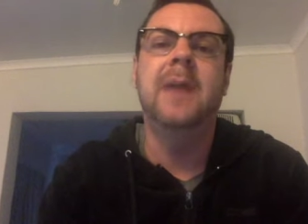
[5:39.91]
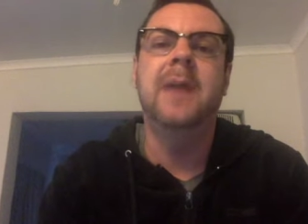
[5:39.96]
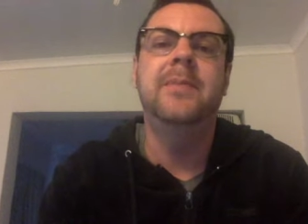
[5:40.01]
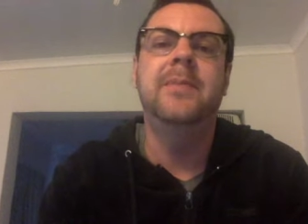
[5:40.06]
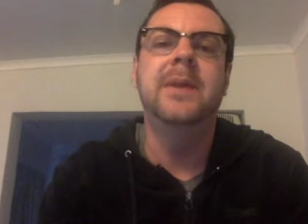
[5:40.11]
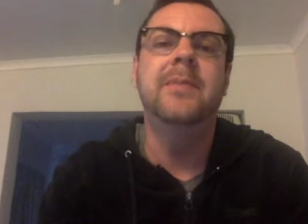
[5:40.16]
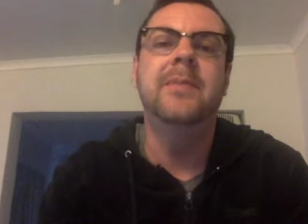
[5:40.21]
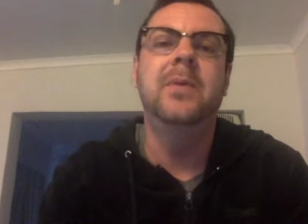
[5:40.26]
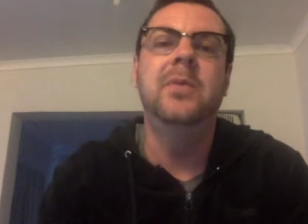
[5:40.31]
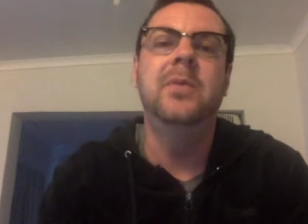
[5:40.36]

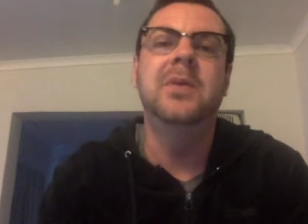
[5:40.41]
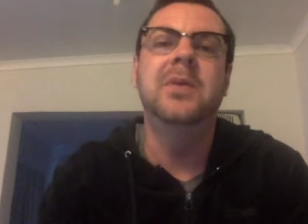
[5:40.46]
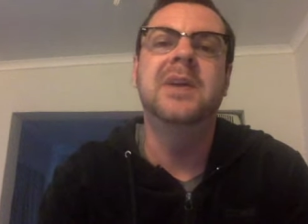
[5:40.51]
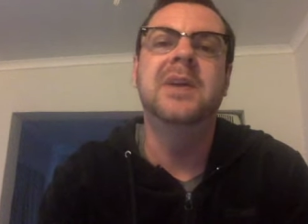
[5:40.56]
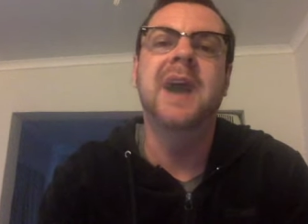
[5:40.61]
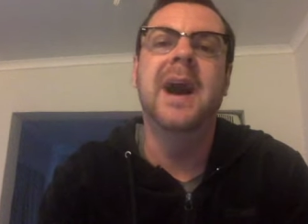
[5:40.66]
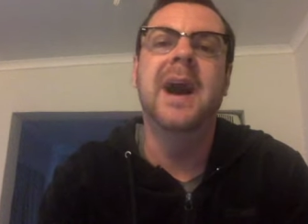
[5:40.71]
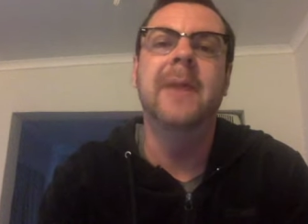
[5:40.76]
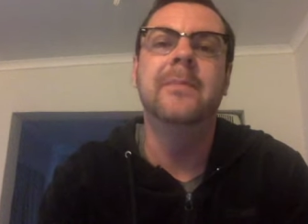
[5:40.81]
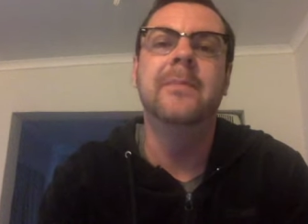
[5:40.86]
People would
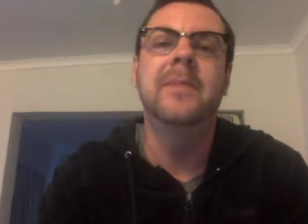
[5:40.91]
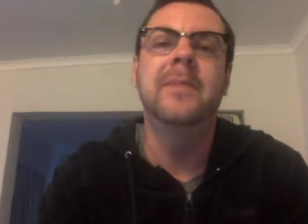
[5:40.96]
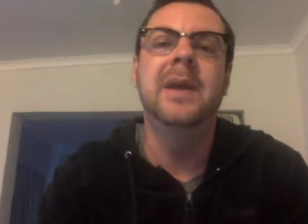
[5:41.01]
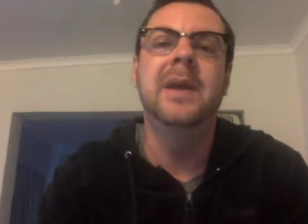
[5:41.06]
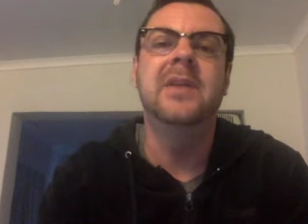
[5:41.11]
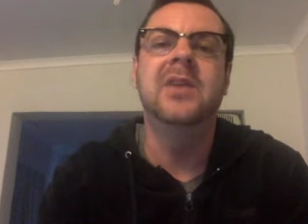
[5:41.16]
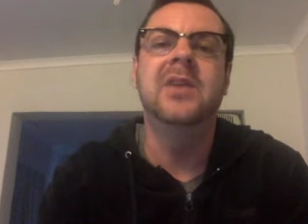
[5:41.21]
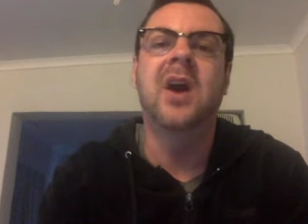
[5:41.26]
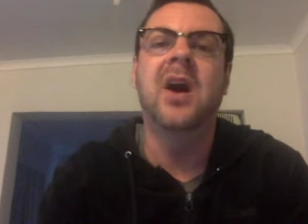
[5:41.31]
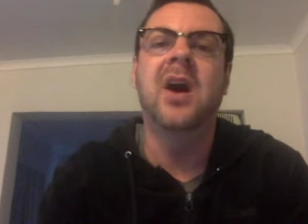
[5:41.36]
come
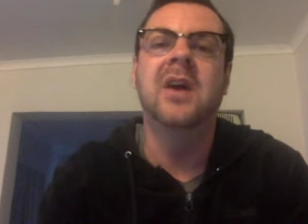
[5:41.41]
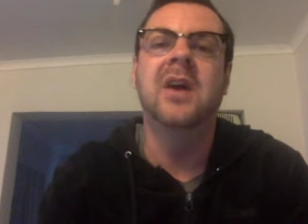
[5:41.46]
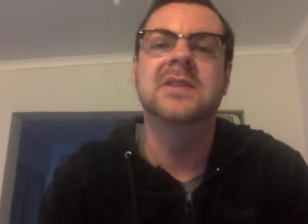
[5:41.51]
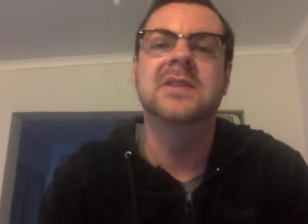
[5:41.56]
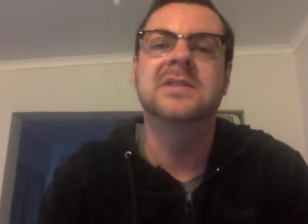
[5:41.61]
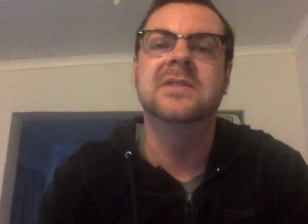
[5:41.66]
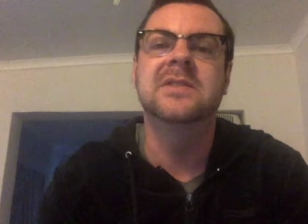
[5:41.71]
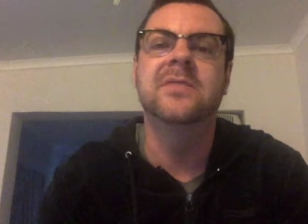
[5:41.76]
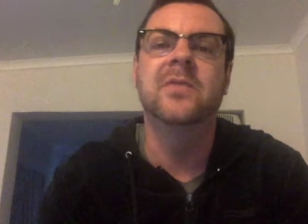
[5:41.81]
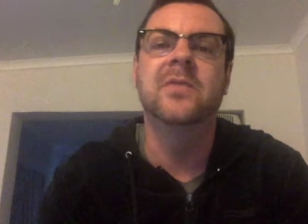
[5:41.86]
and
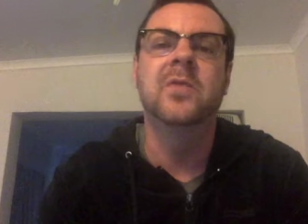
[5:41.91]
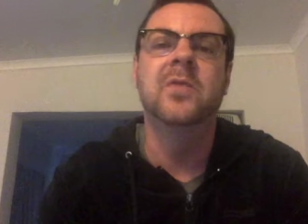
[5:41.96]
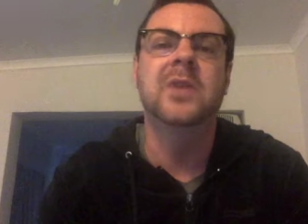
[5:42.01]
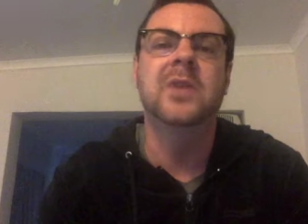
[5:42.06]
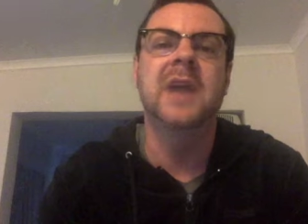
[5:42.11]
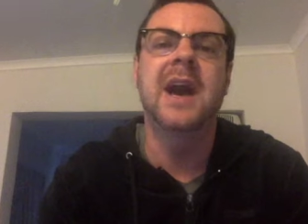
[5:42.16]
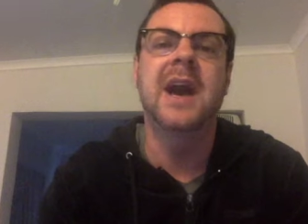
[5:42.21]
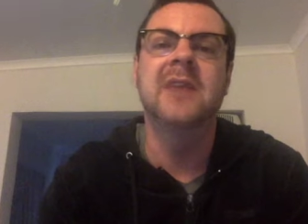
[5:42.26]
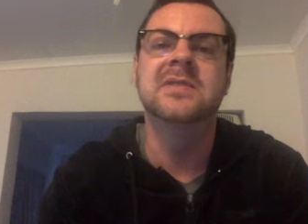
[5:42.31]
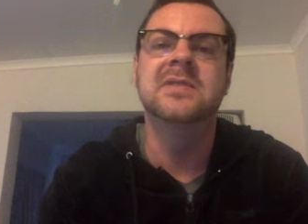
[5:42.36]
ask for
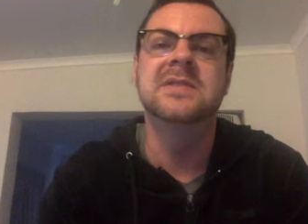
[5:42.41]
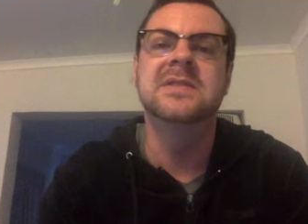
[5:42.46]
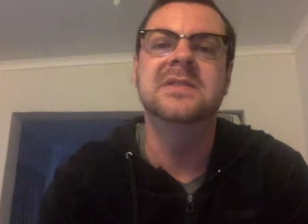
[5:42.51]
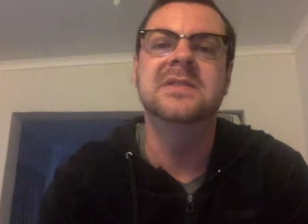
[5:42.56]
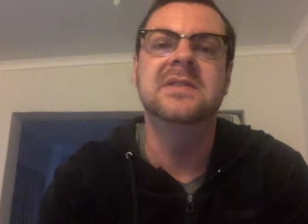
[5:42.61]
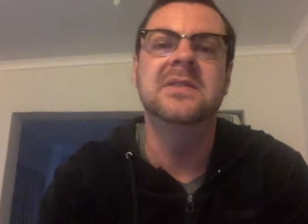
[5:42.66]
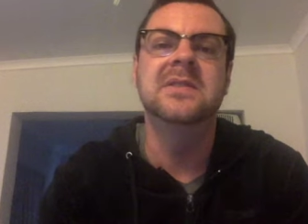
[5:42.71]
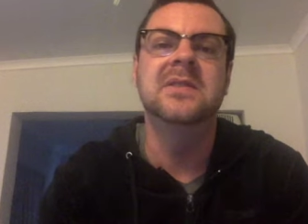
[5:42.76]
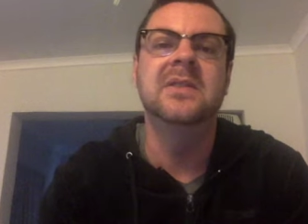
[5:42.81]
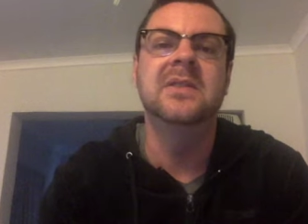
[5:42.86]

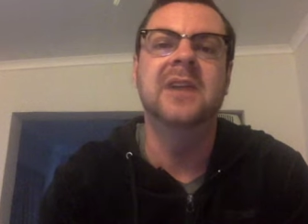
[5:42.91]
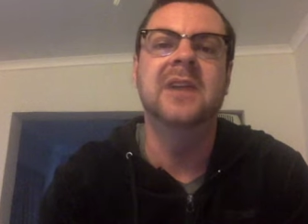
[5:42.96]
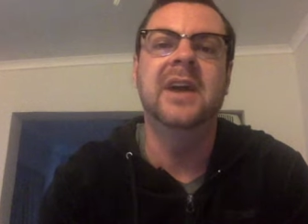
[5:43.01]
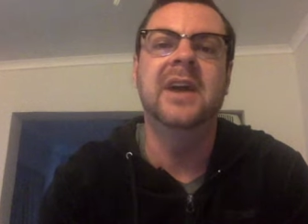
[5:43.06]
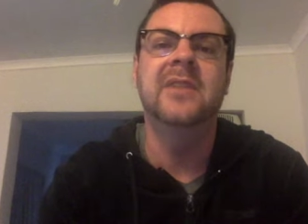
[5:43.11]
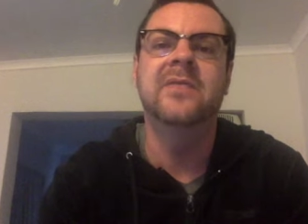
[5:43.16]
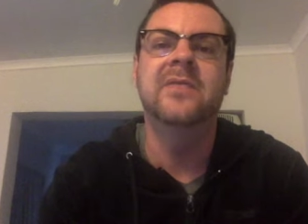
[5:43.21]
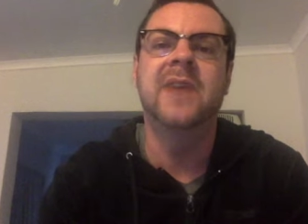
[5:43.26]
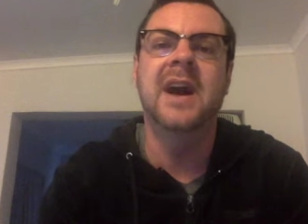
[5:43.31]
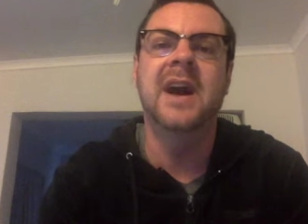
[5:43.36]
counsel,
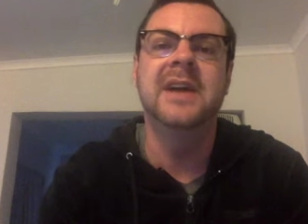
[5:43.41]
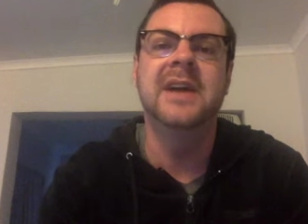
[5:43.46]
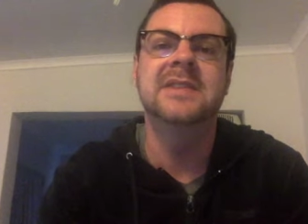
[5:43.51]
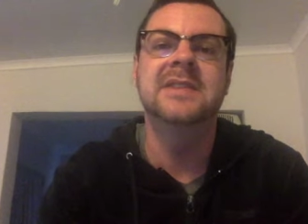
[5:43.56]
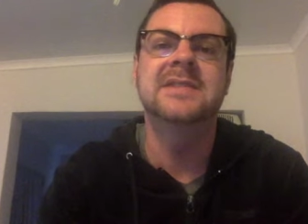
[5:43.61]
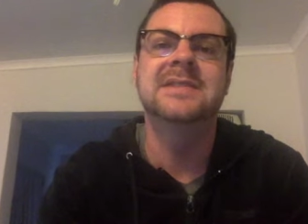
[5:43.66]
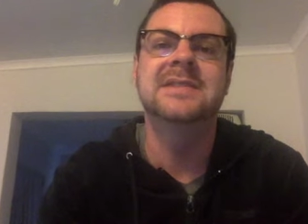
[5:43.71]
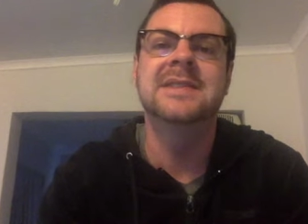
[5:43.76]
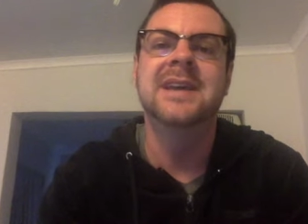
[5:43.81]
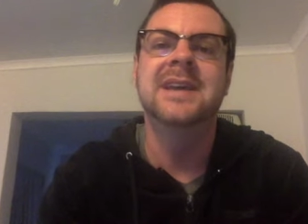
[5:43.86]

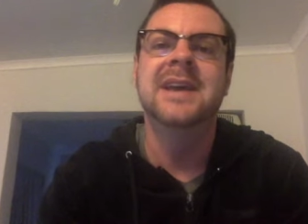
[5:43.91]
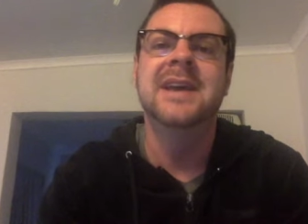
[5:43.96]
advice.